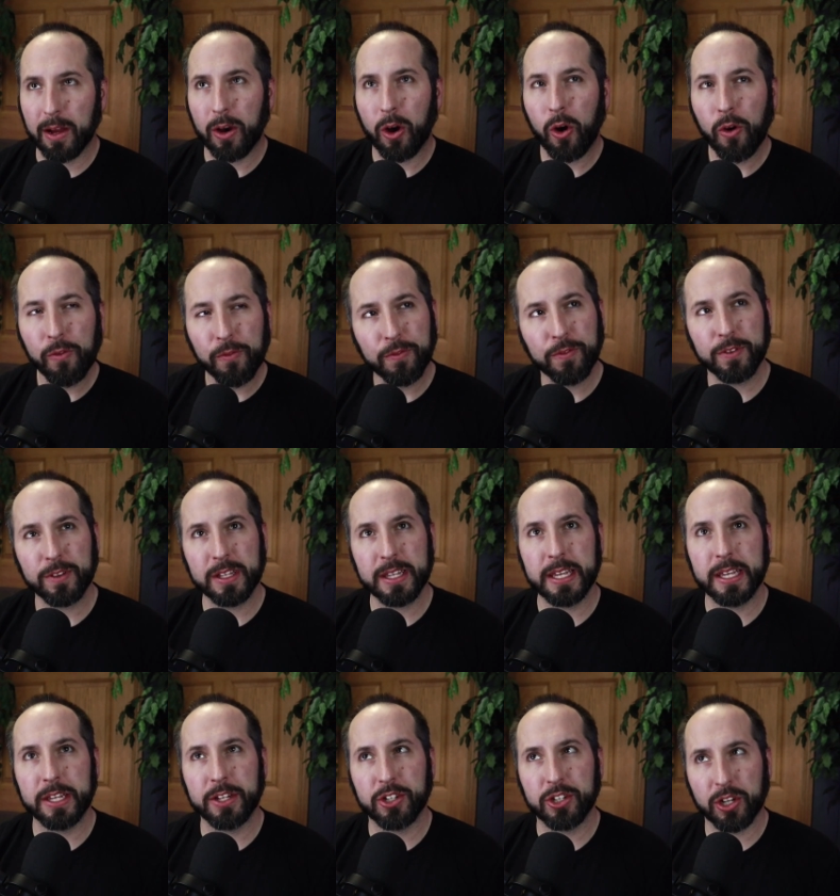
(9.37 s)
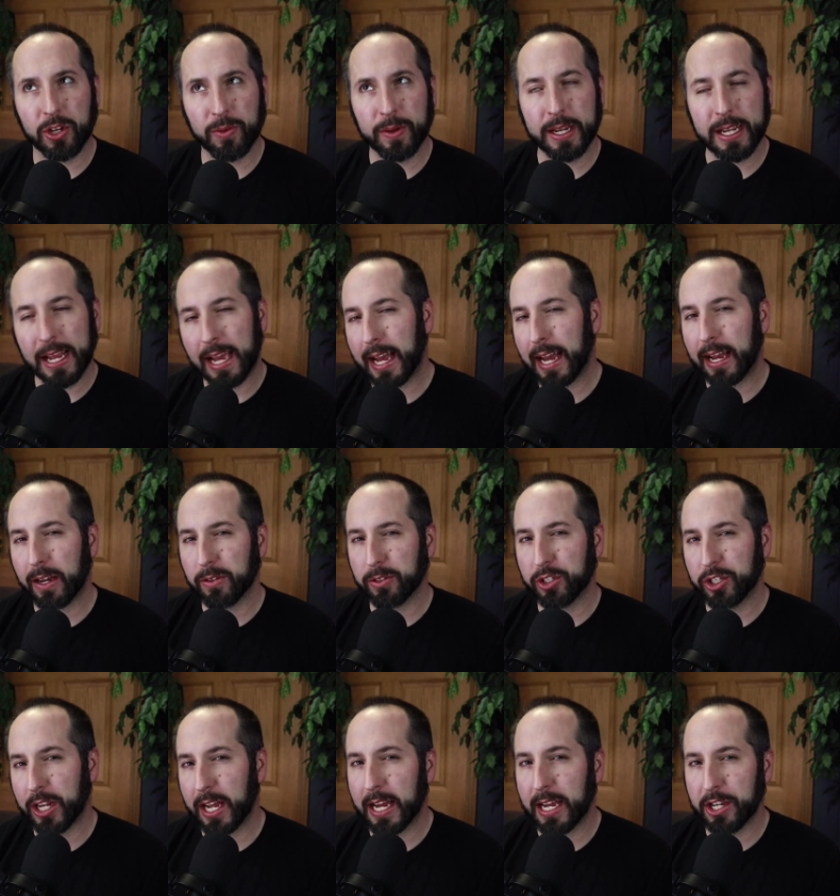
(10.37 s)
hopefully showing how
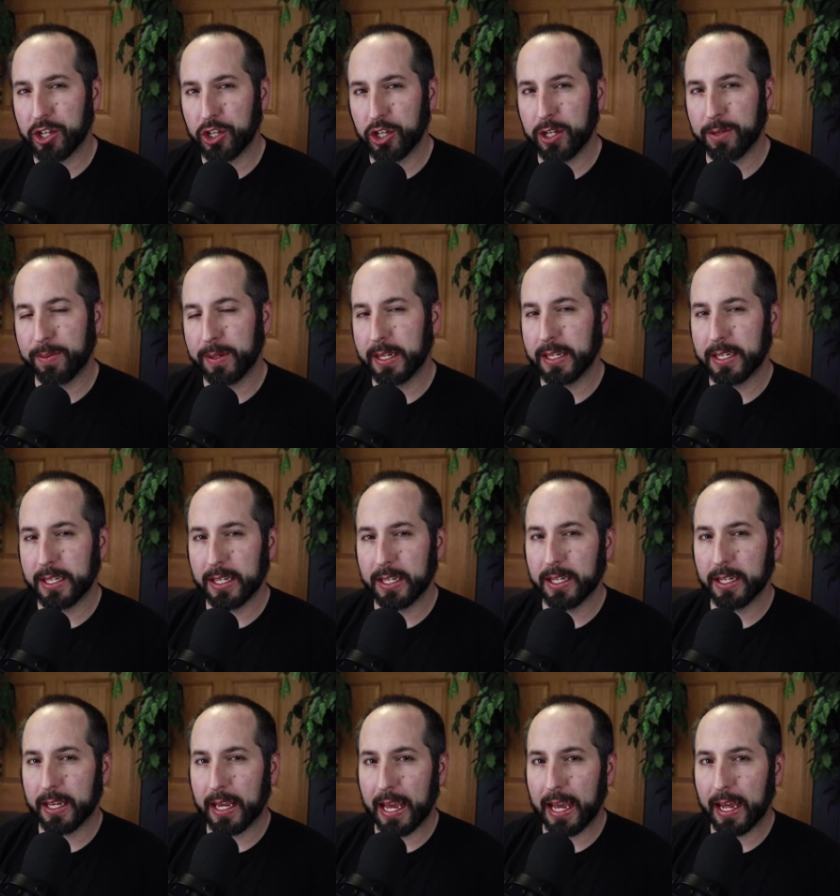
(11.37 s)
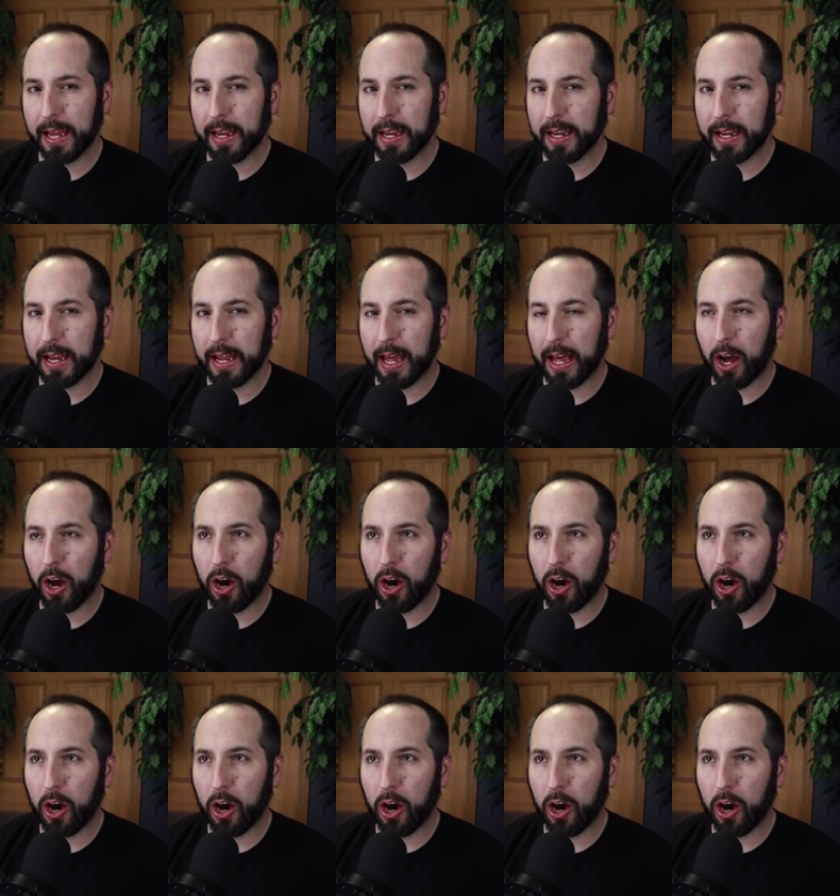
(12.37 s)
ChatGPT can